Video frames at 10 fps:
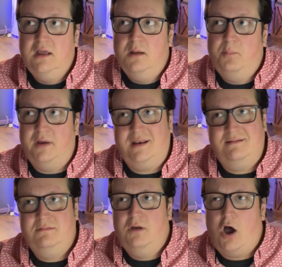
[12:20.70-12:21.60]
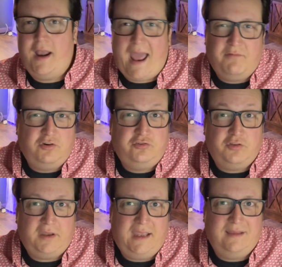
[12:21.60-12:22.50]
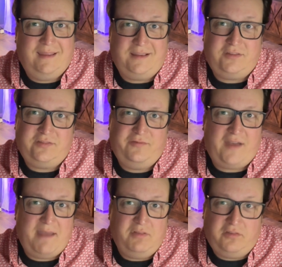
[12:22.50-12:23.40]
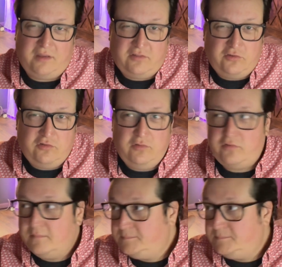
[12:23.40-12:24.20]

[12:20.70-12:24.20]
But on average, you're looking at like 5 and 6 issues.